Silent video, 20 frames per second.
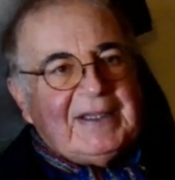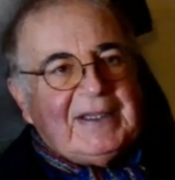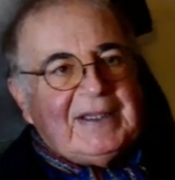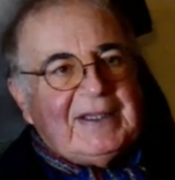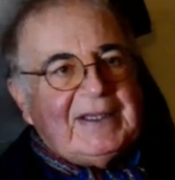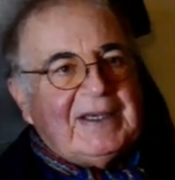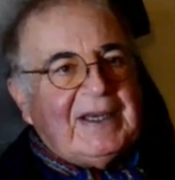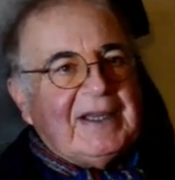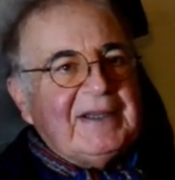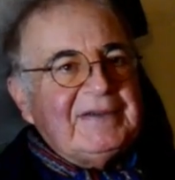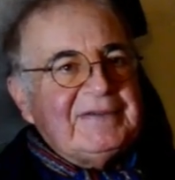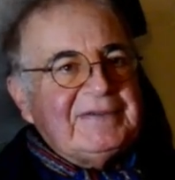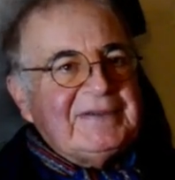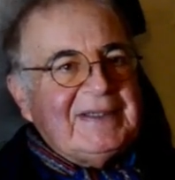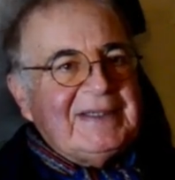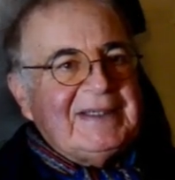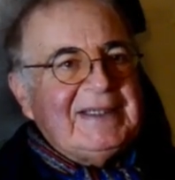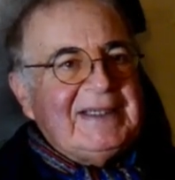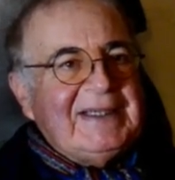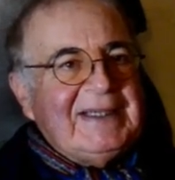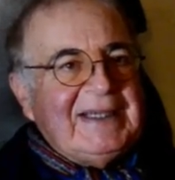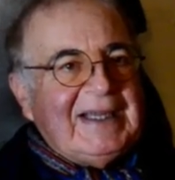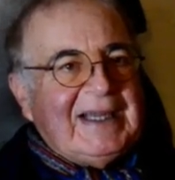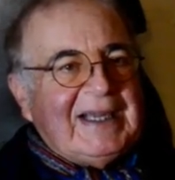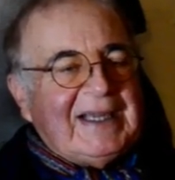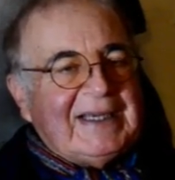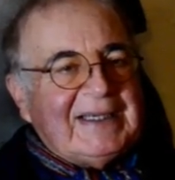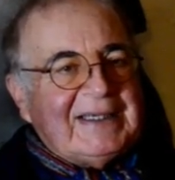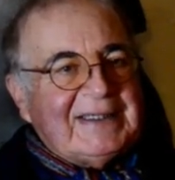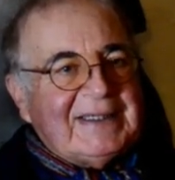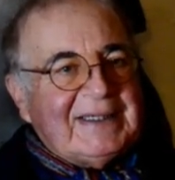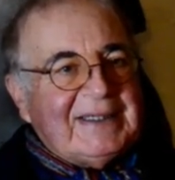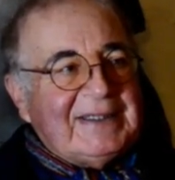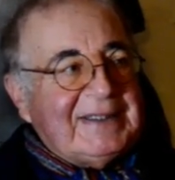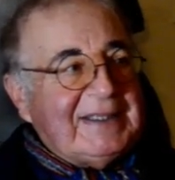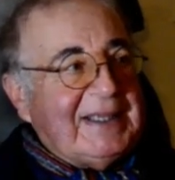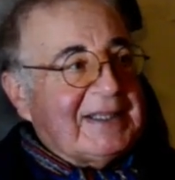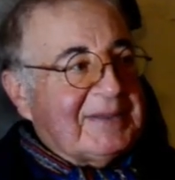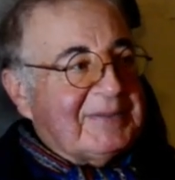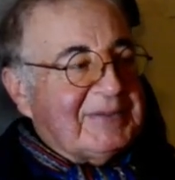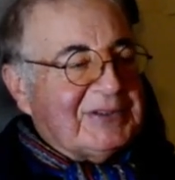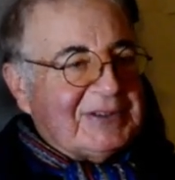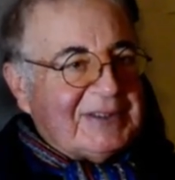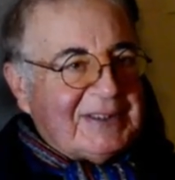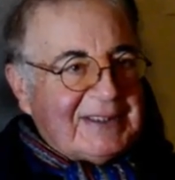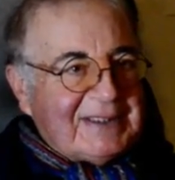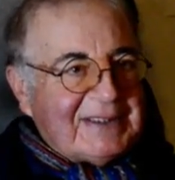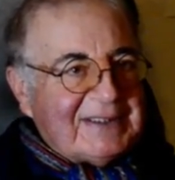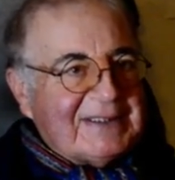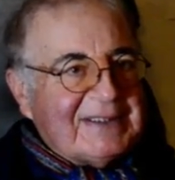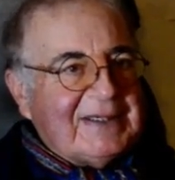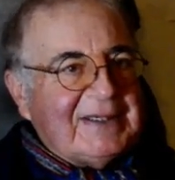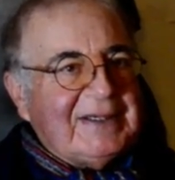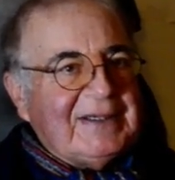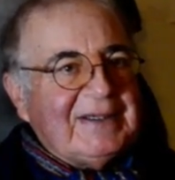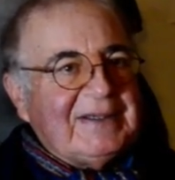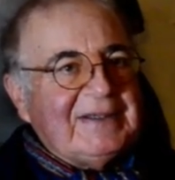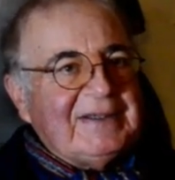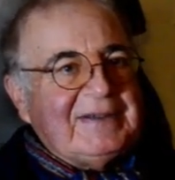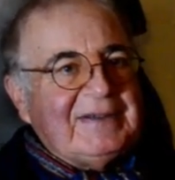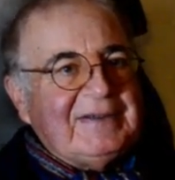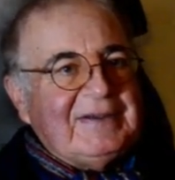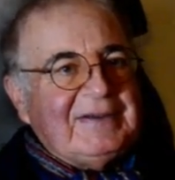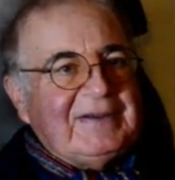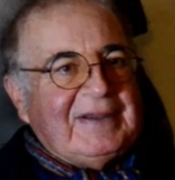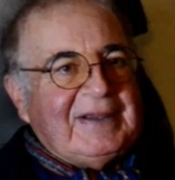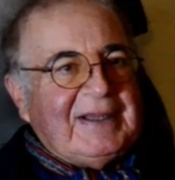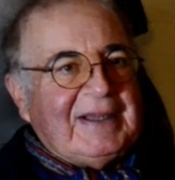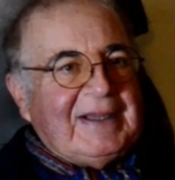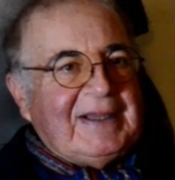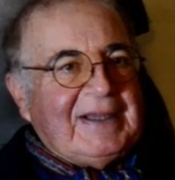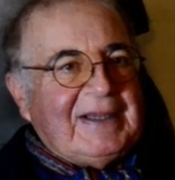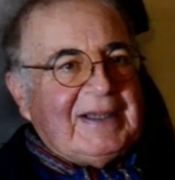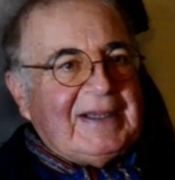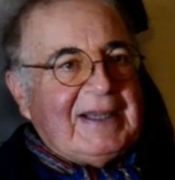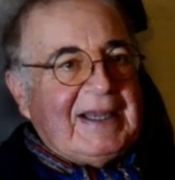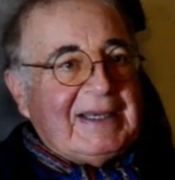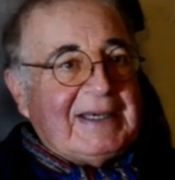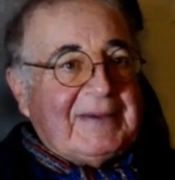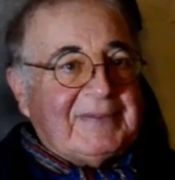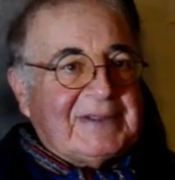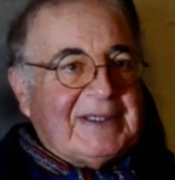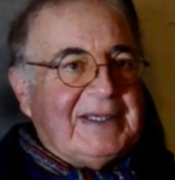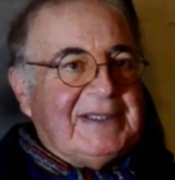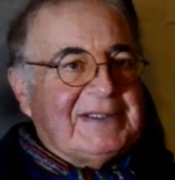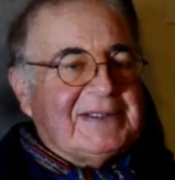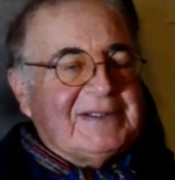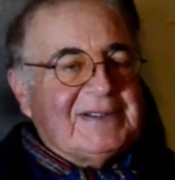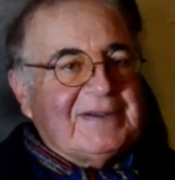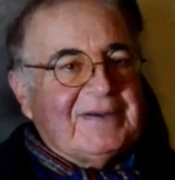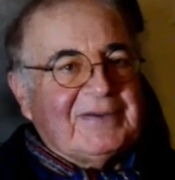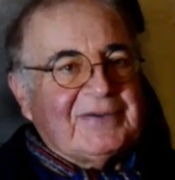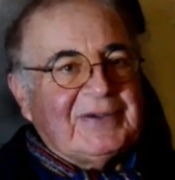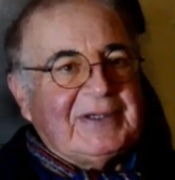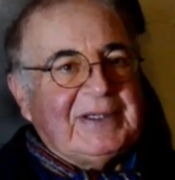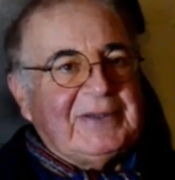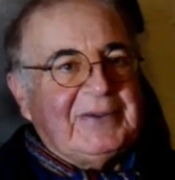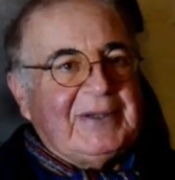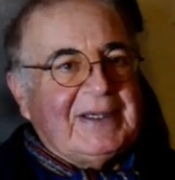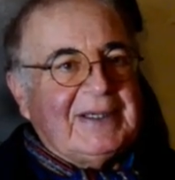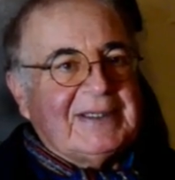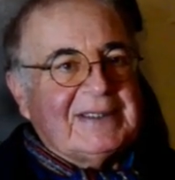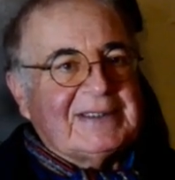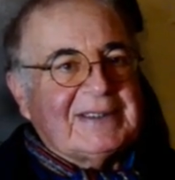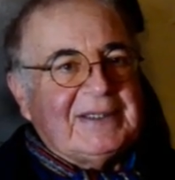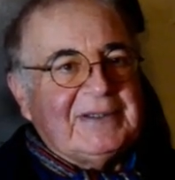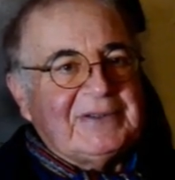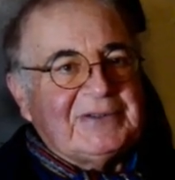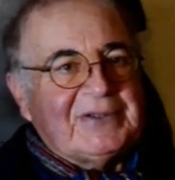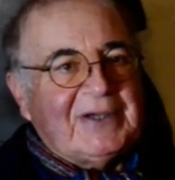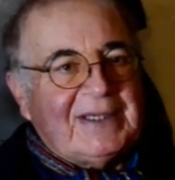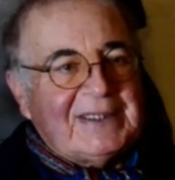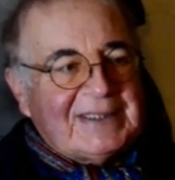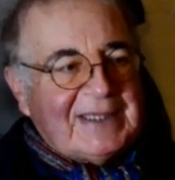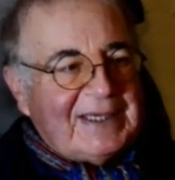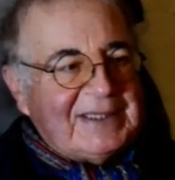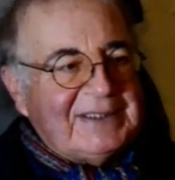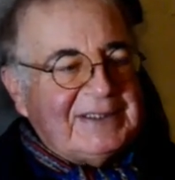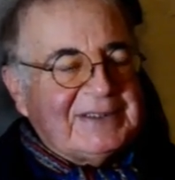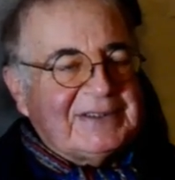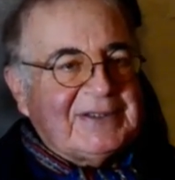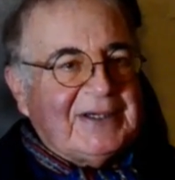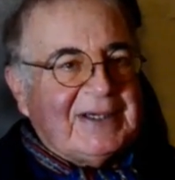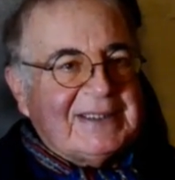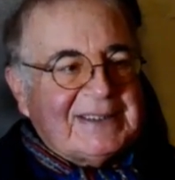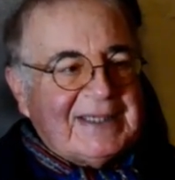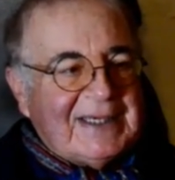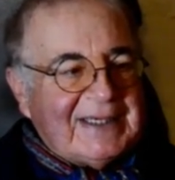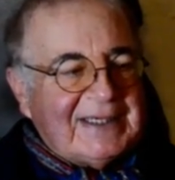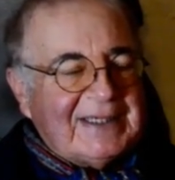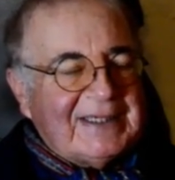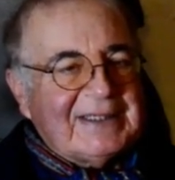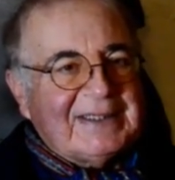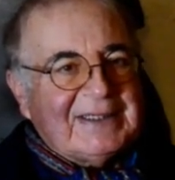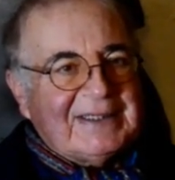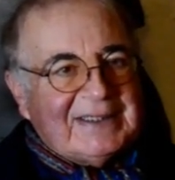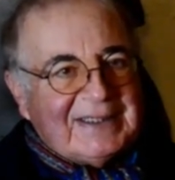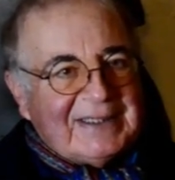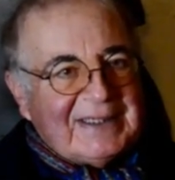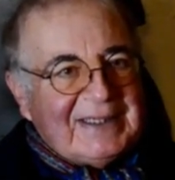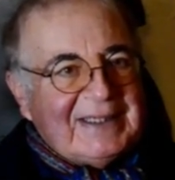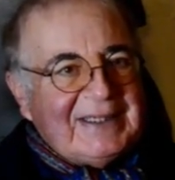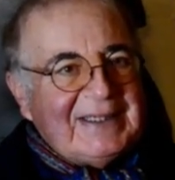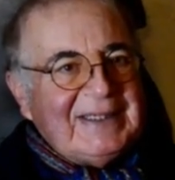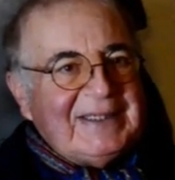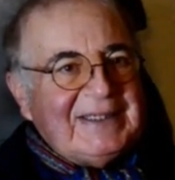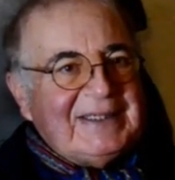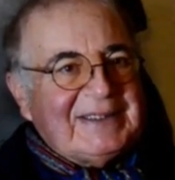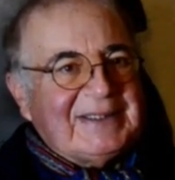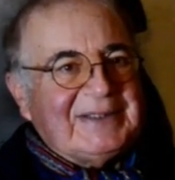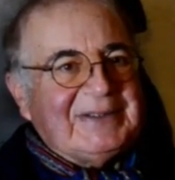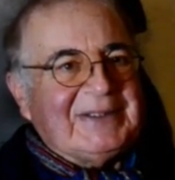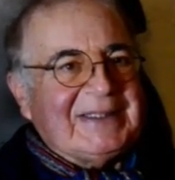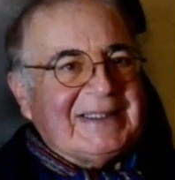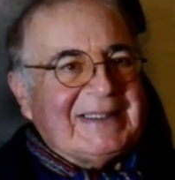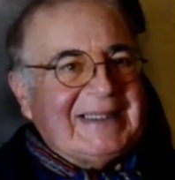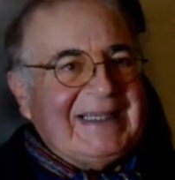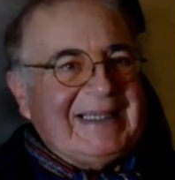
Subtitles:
life, and the other machines are adaptations of three-wheelers, so Tritania, Tritanic, and so on.